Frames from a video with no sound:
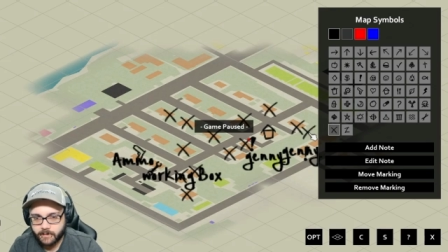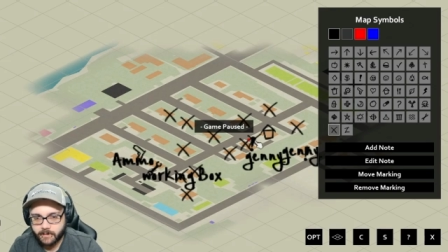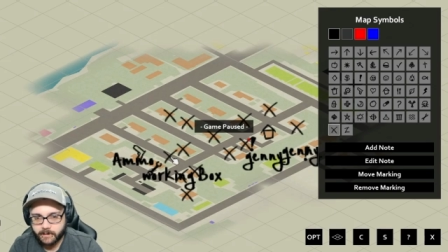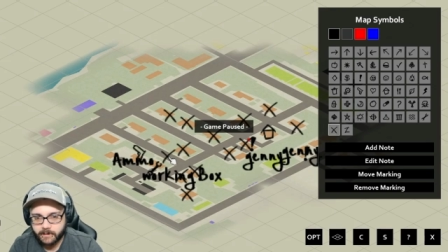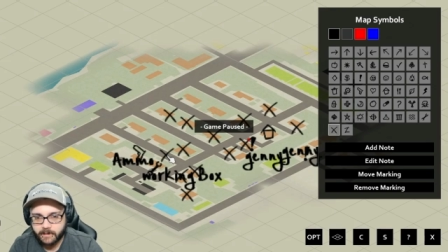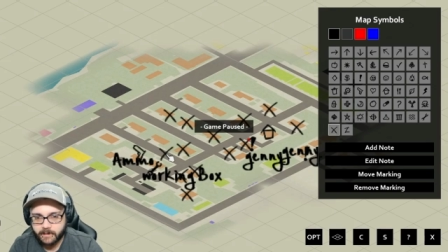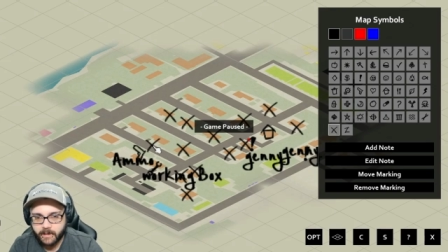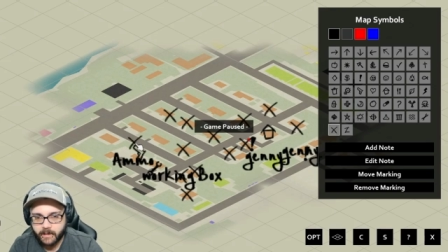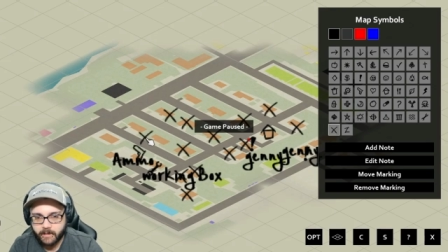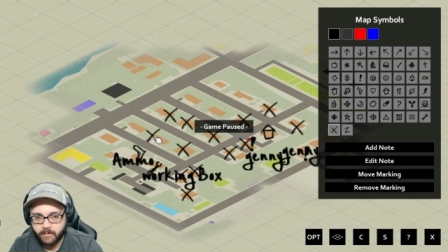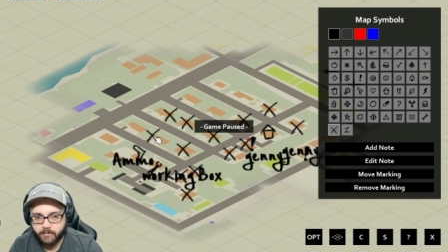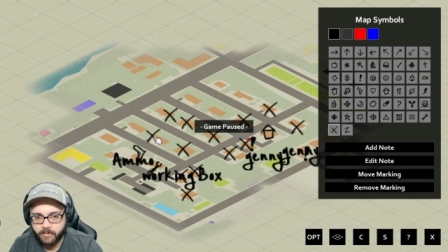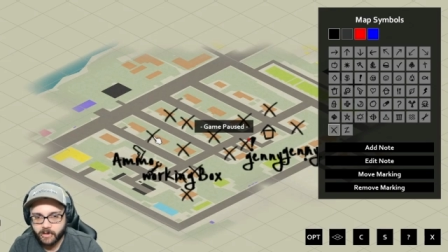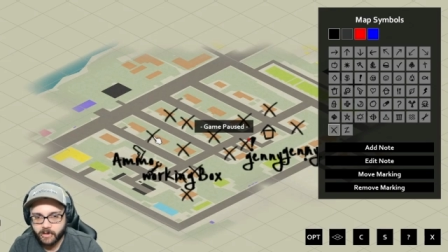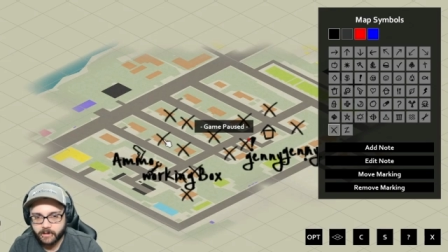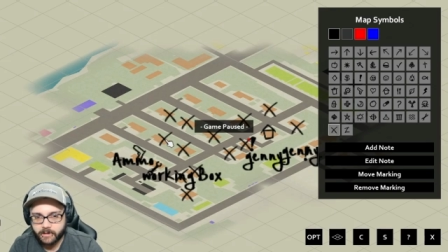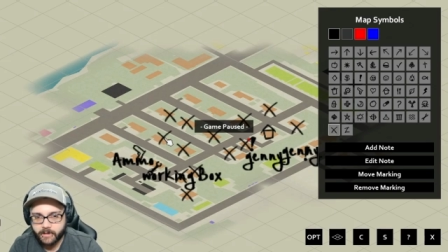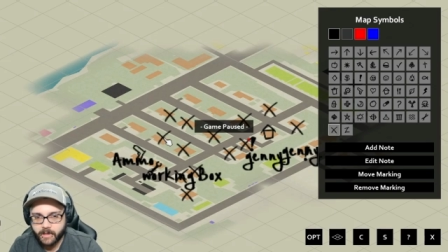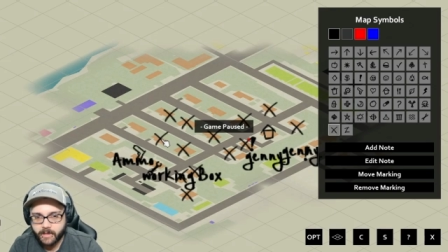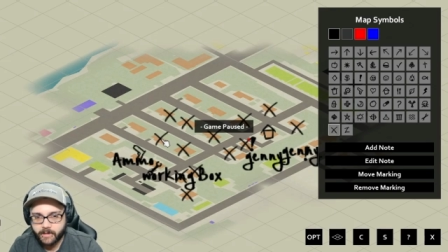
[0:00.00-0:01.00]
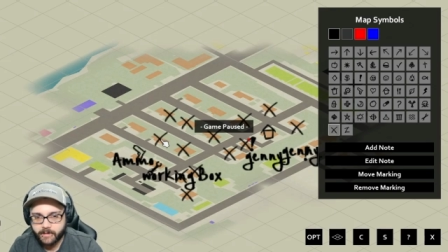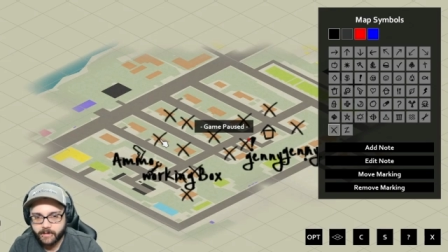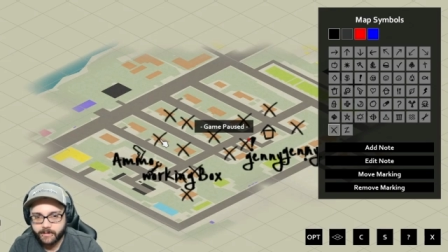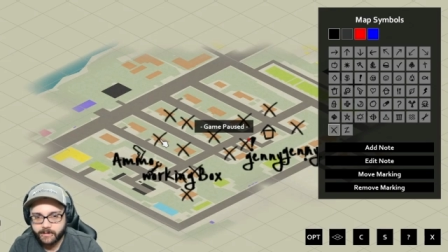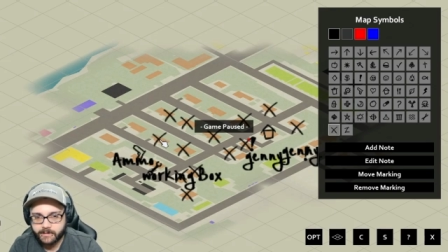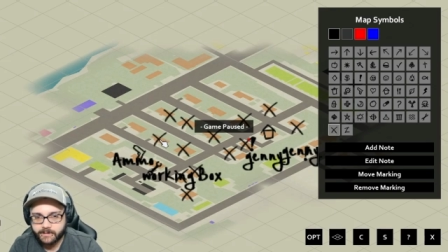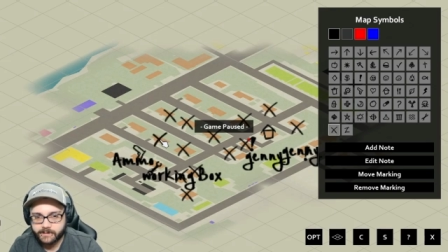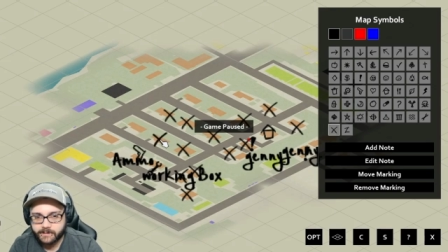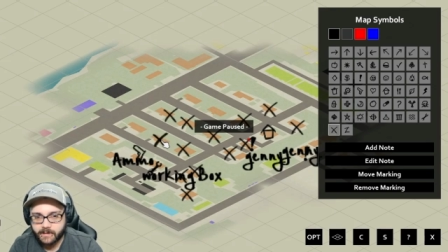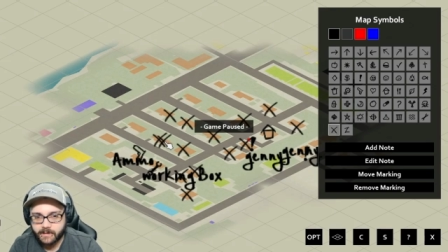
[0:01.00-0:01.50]
I can now mark
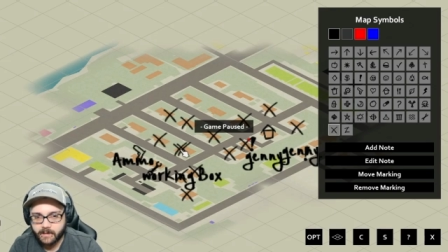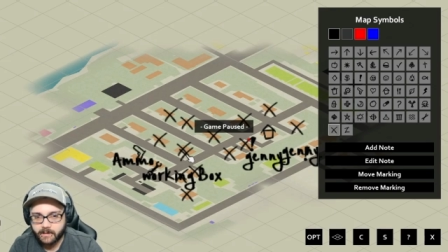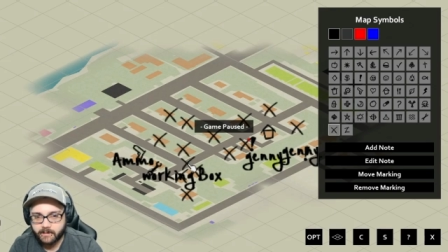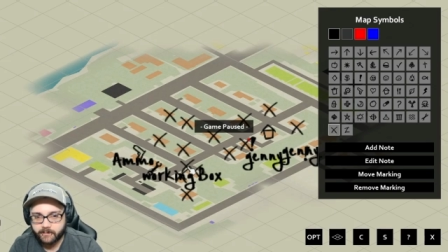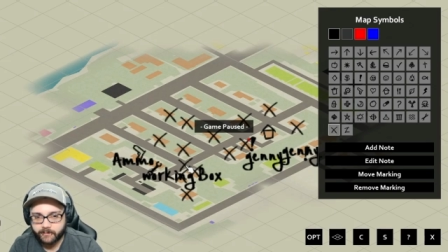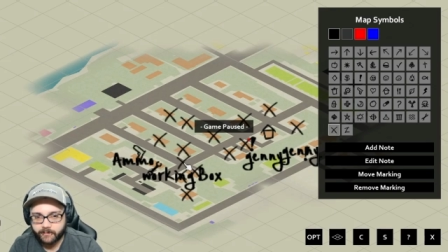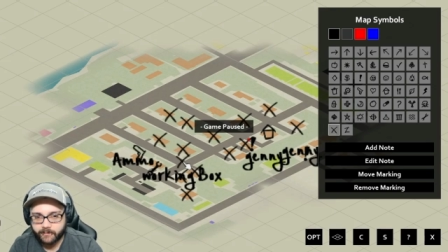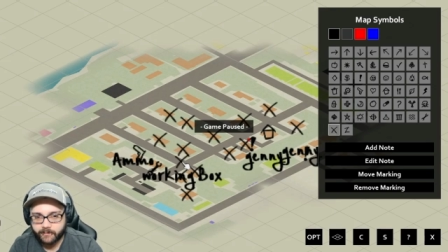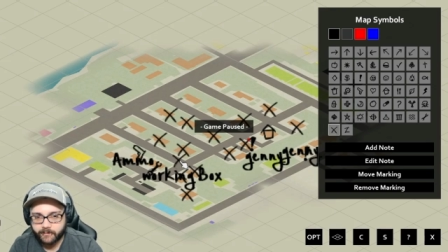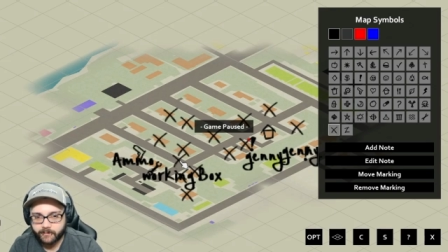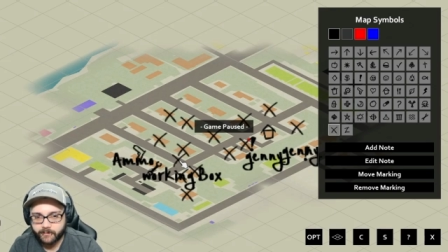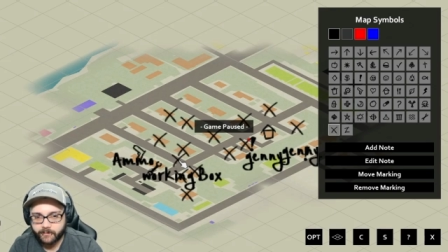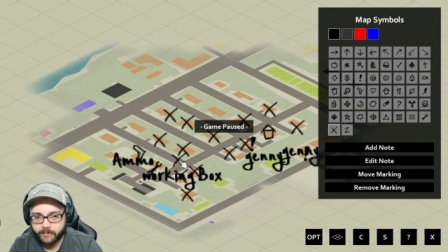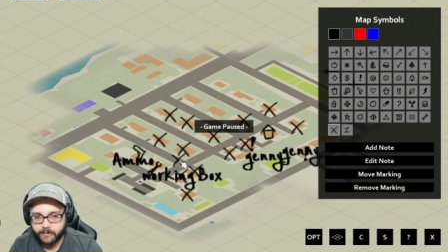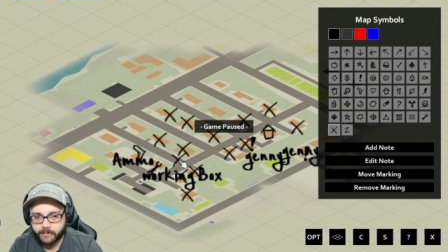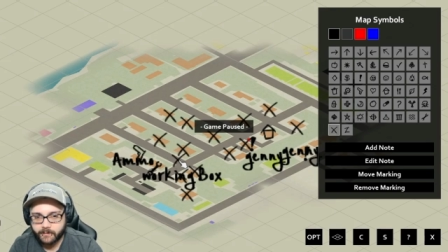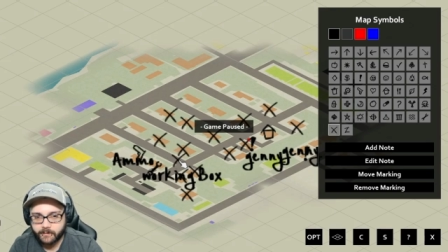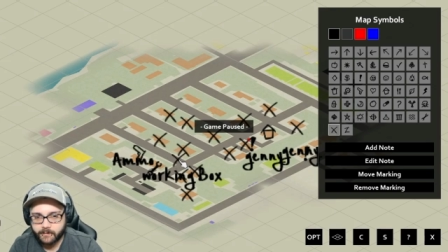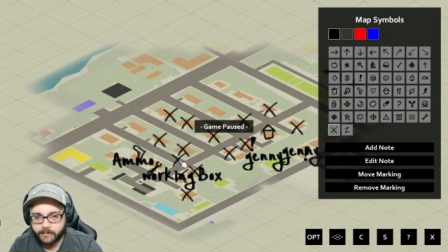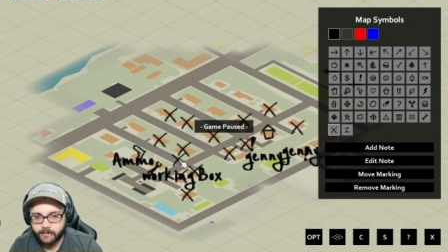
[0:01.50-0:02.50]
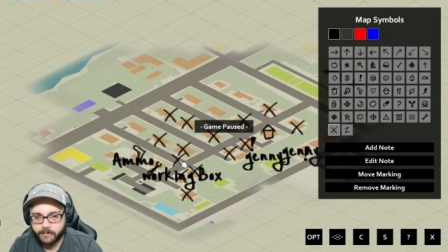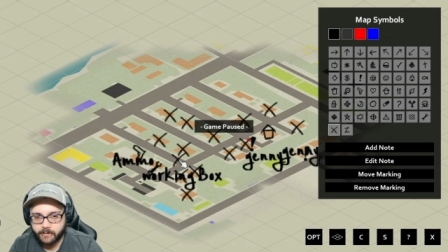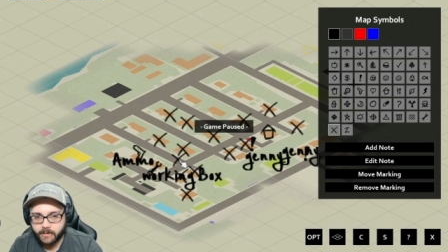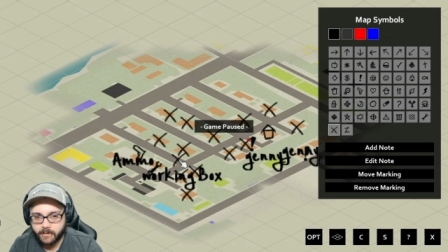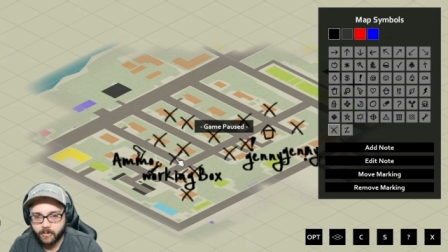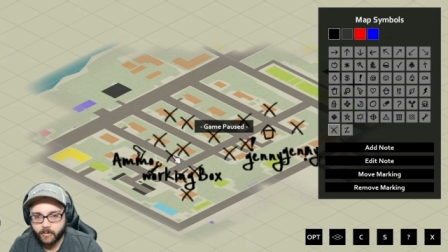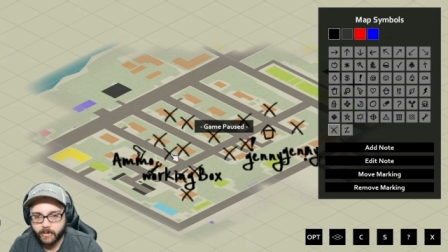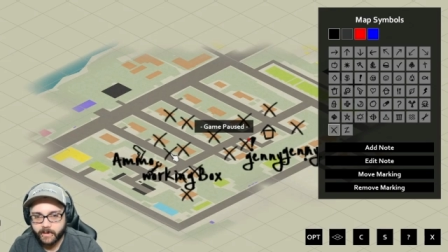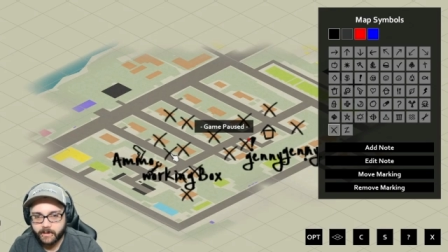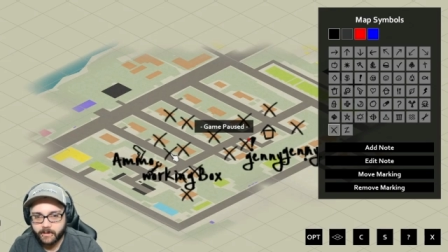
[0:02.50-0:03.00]
this off.
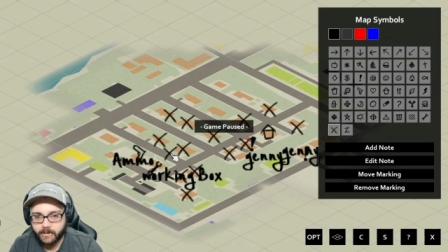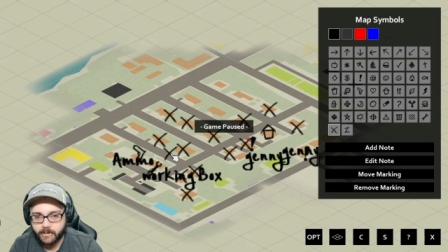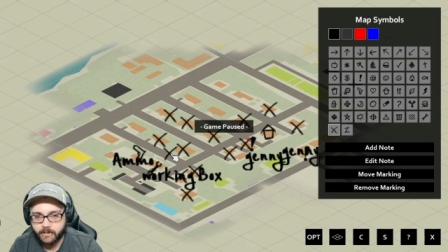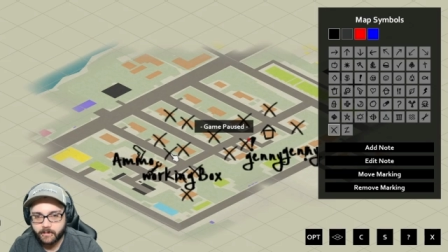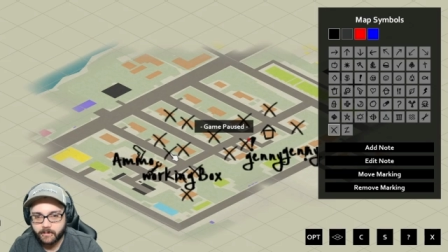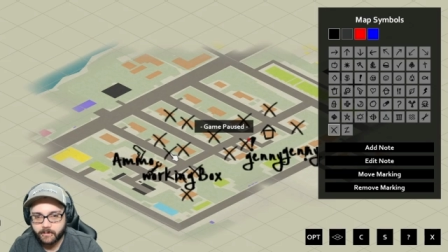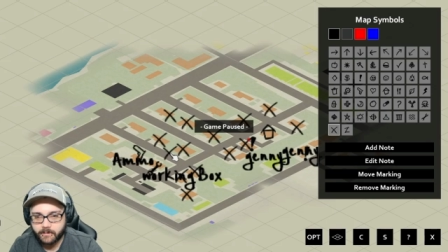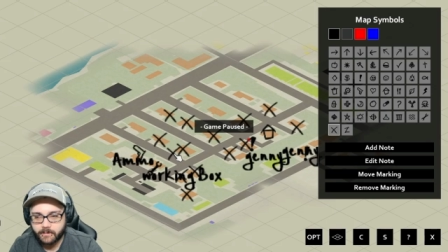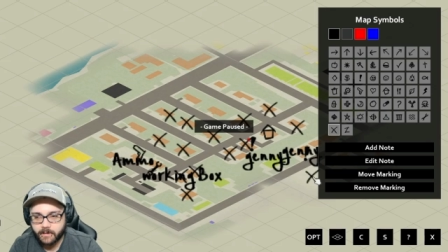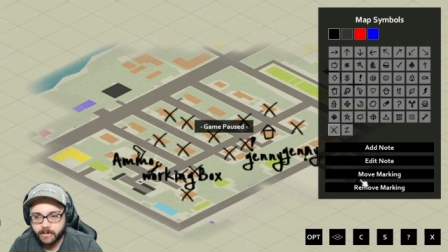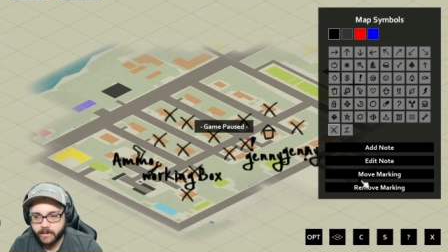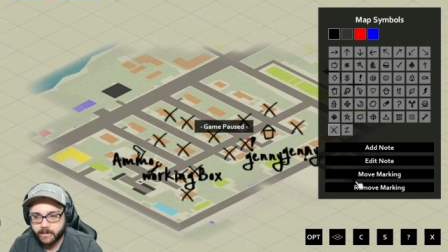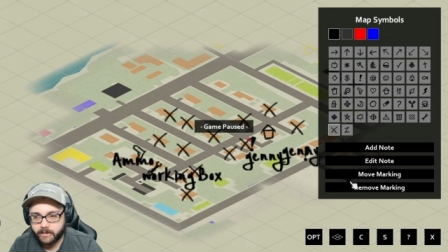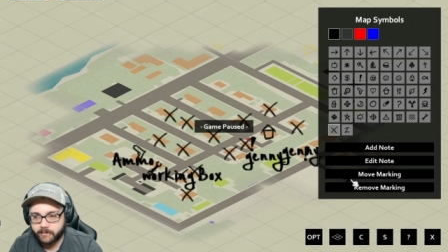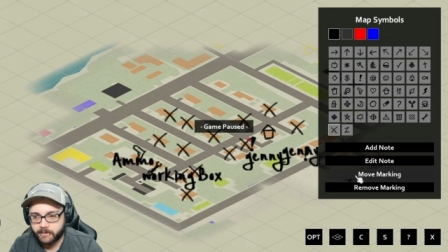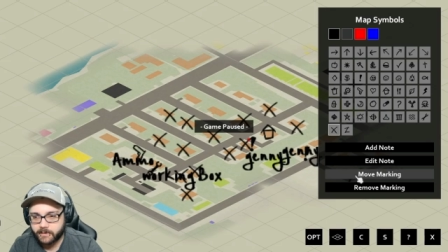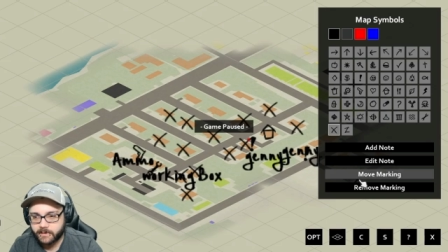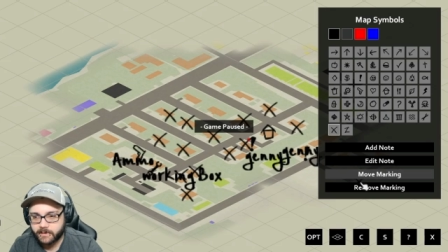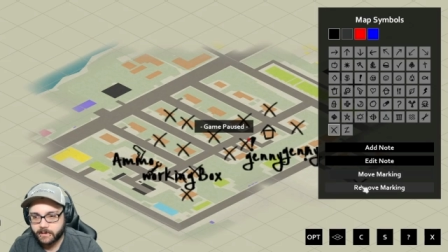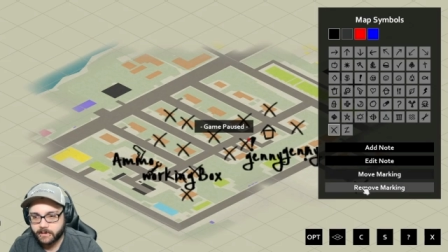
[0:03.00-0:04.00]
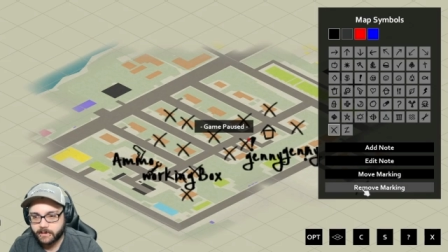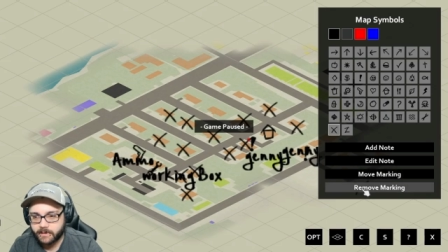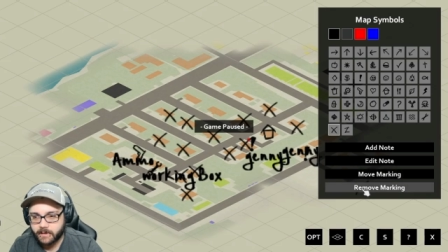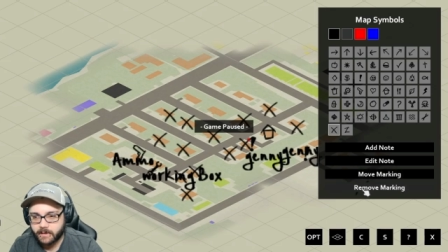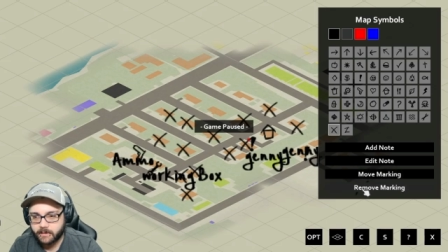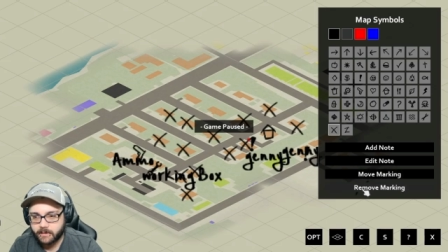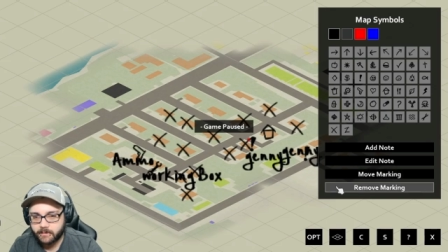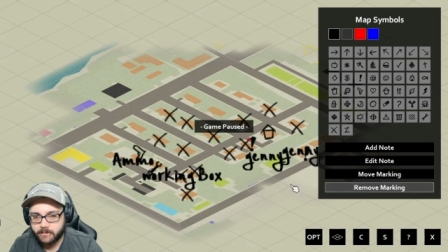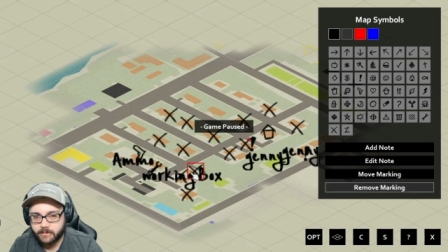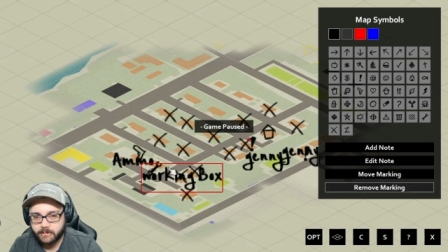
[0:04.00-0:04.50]
Oh wait, no, I haven't done
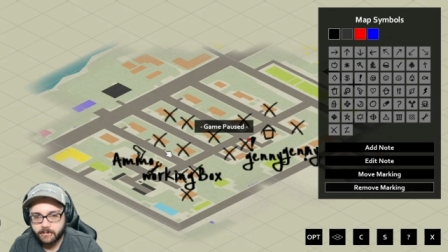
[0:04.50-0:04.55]
that.